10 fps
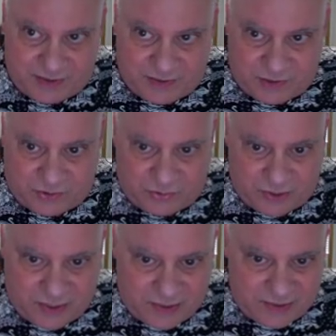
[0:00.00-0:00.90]
So
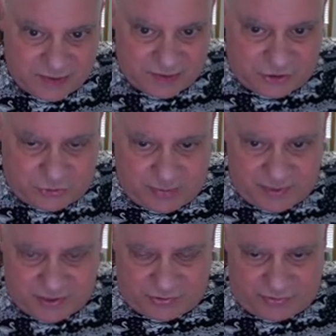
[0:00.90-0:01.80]
the
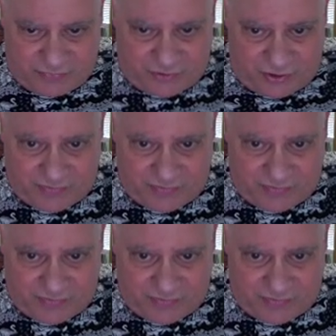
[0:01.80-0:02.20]
treatments are involved.